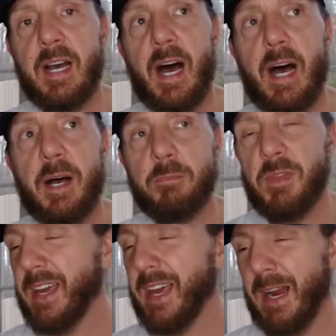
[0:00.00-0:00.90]

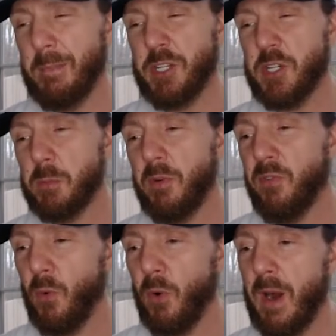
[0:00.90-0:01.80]
Like I mentioned
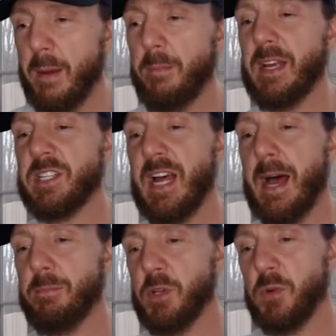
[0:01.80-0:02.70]
before, I may
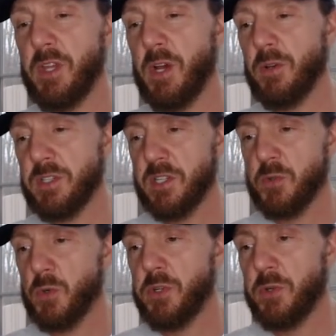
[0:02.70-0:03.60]
stop doing those because we're